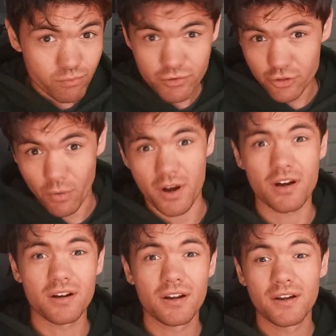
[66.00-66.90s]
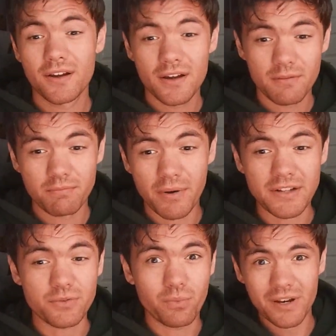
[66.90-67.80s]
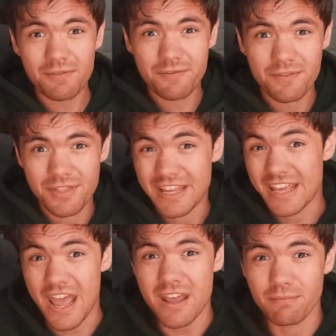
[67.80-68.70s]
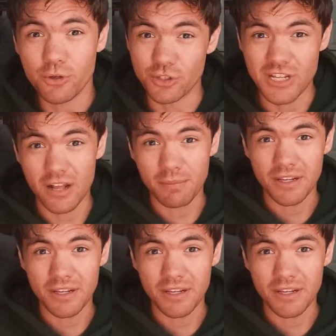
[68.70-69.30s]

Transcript: sure. But what if the game could tell me?